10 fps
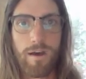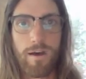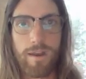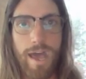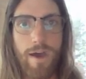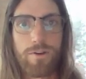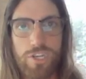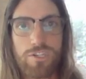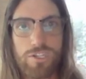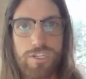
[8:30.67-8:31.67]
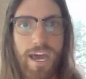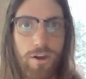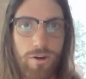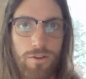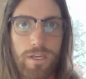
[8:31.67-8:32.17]
uh, and how it changes
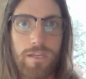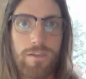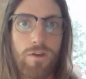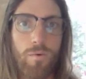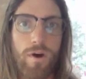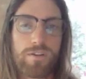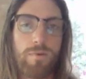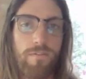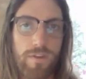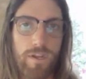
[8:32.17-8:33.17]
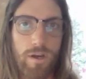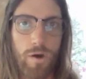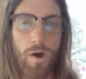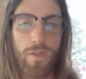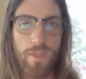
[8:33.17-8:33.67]
diurnally, you can watch my
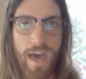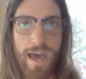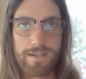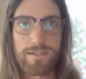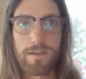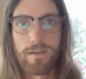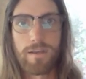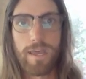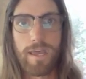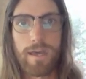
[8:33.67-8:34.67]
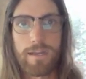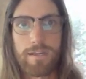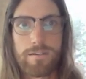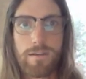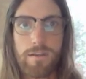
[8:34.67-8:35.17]
video on that.
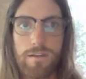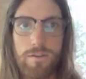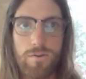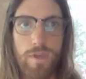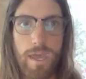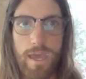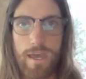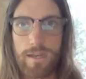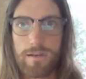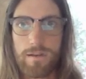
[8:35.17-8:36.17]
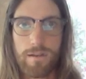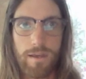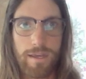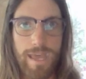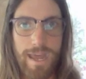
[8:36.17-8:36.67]
And you can,
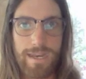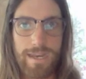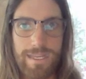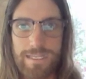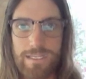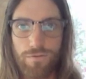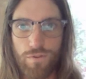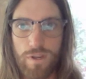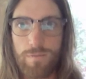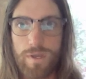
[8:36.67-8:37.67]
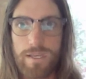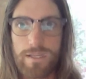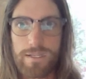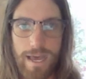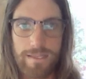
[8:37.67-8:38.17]
again, get these
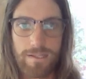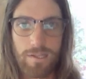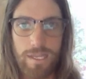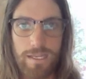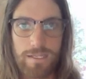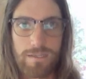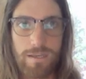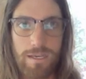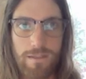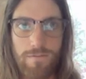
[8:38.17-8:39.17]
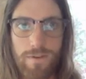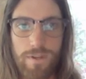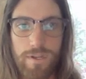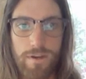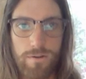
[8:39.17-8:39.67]
freebies at the links in the
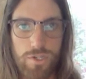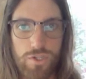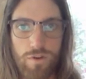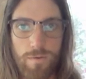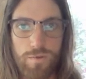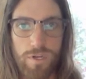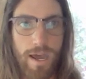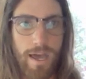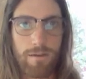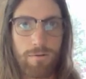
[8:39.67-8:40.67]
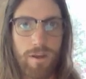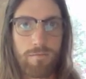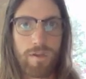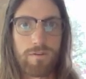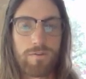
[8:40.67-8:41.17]
video description. I highly
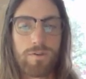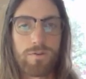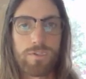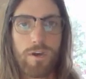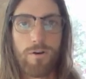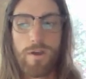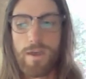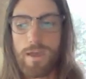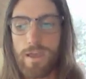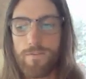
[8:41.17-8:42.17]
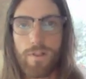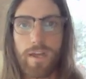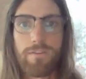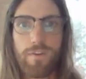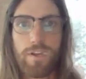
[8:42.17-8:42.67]
recommend you do so. If you
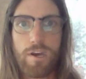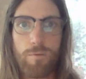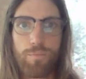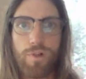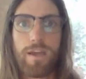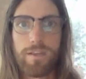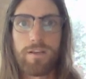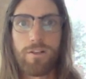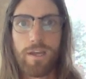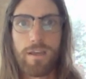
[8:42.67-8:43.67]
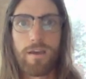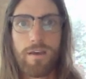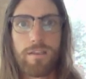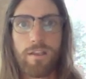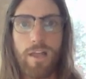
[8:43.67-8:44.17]
like the video, politely click
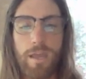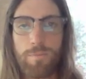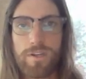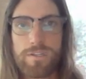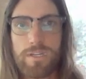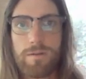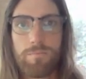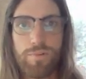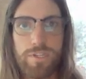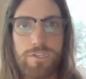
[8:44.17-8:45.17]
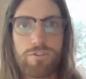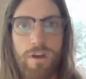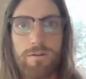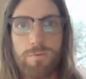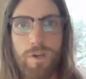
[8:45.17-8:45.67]
the like button. Please
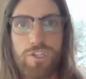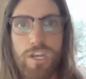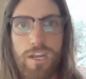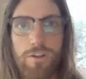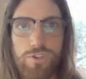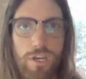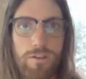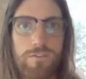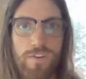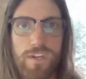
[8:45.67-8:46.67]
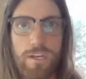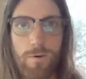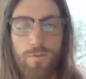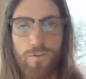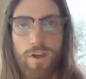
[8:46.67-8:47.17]
subscribe to my channel. Share this
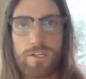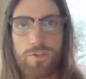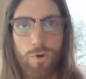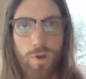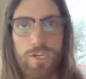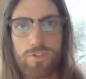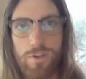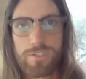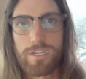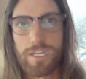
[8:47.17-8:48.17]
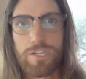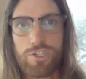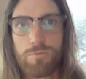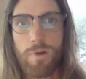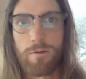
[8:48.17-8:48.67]
video with friends who are interested in the
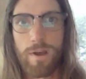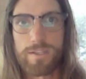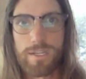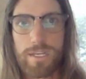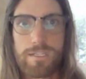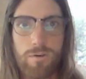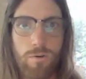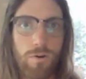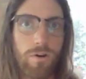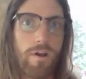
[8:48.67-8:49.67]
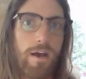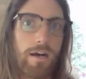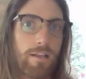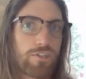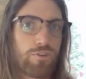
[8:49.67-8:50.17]
Schumann resonance or
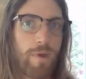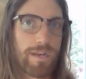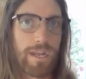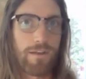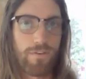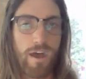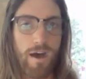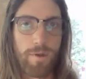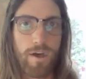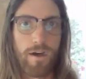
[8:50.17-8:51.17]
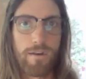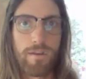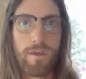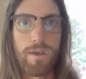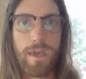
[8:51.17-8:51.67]
electromagnetic
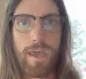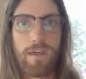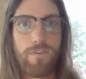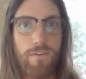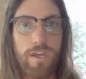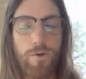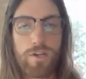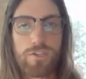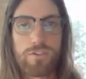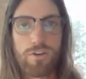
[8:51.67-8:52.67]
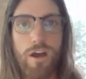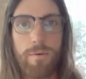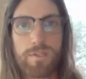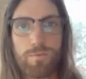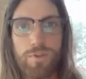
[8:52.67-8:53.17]
phenomenon. And if you have any questions or
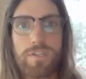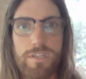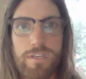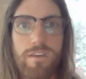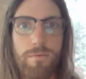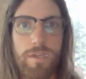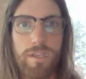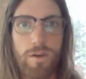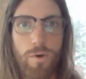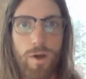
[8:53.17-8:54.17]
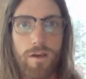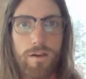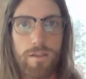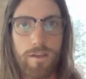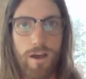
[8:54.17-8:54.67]
comments, please leave them in the,
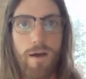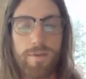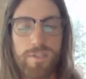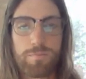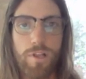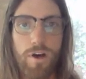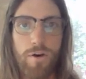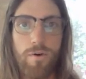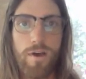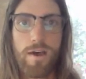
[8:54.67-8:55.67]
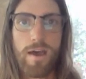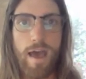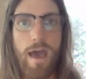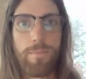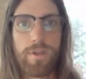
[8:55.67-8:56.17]
uh, in the comments below.
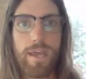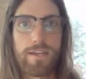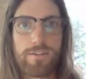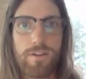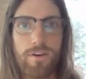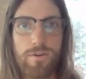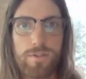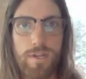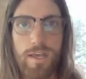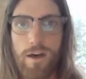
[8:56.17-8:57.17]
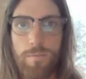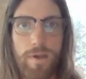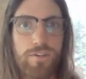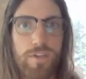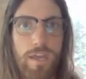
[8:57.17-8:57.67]
Happy to answer those and help
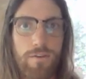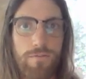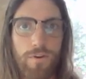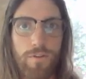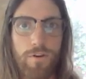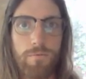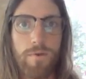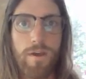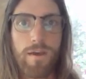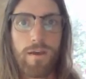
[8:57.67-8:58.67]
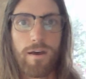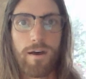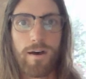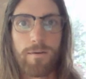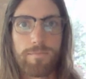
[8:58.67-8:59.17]
educate you further.
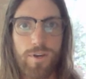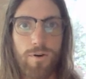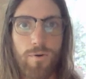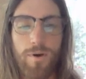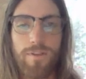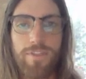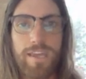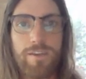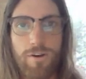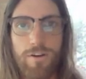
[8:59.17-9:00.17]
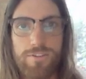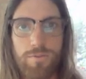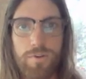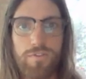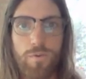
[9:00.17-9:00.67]
Um, so Thank you all
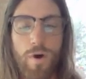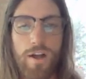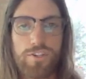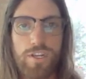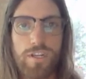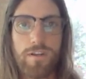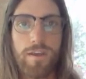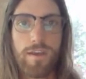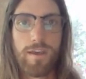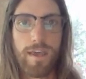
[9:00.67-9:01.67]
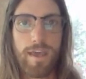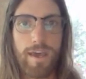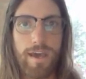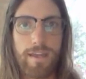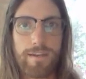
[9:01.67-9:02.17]
so much for watching,
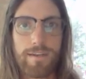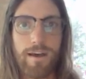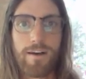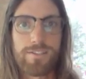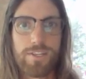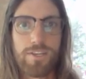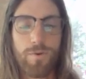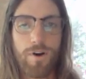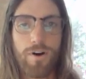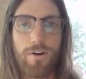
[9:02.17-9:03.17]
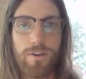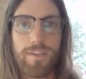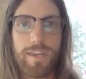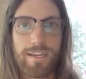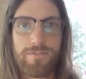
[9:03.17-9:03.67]
and I'll see you all in
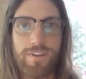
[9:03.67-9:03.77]
the next